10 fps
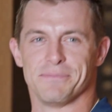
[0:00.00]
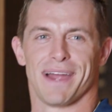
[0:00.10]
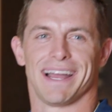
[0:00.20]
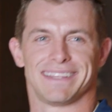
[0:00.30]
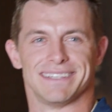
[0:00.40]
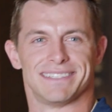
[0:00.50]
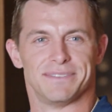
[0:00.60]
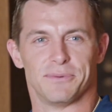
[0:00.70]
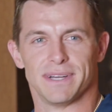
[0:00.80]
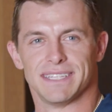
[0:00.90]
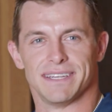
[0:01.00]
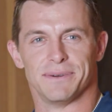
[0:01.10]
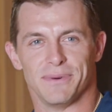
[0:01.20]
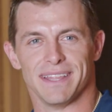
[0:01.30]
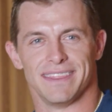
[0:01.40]
the practice
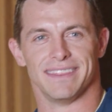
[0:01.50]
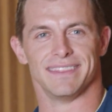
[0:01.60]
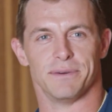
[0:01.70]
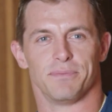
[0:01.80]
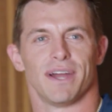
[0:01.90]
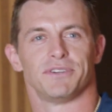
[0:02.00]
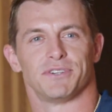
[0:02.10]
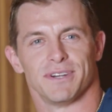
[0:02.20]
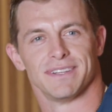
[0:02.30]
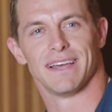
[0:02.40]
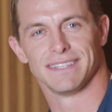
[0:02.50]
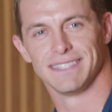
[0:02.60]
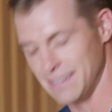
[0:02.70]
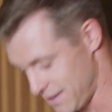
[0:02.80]
wasn't with the pressure. That's the